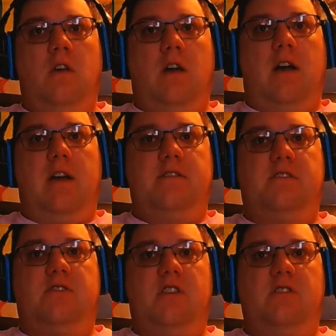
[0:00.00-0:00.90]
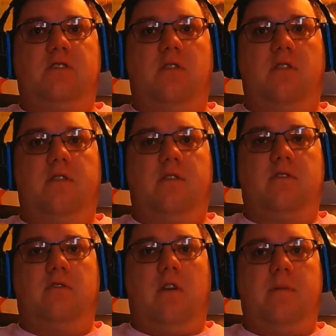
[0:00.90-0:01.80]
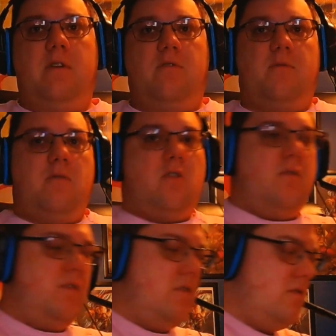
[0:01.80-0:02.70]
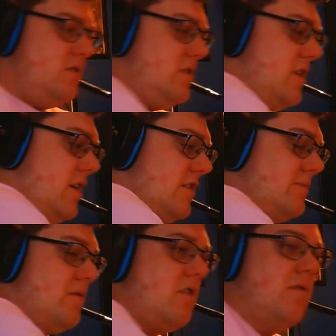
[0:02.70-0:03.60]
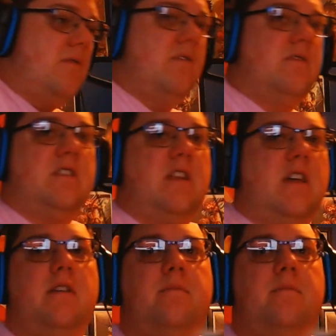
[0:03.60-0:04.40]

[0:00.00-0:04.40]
Hi, this is James Gordon of October Library here for book review. Today's book I'm reviewing today,